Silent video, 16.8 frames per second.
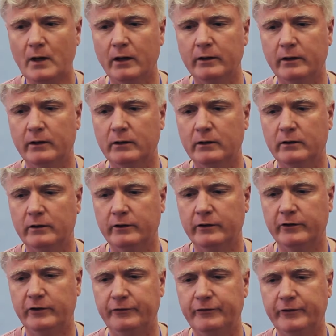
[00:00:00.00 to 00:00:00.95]
I think
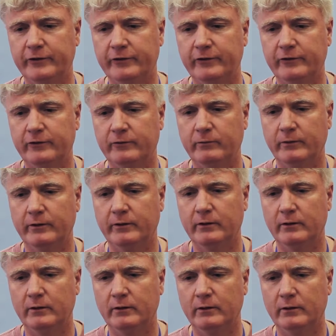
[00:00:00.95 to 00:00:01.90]
the difference is with
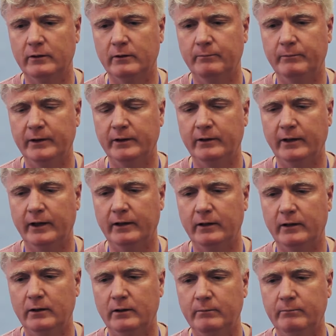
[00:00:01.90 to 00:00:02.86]
the big
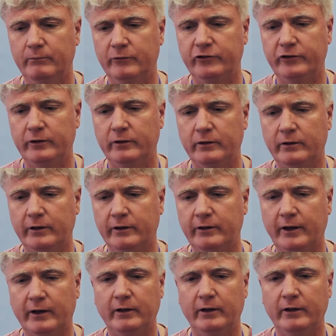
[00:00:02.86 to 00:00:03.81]
data machine learning
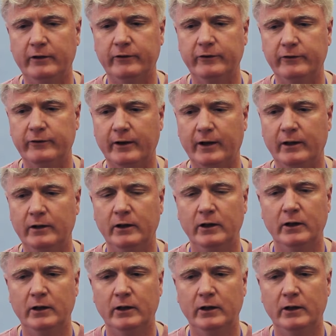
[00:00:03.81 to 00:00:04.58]
techniques is that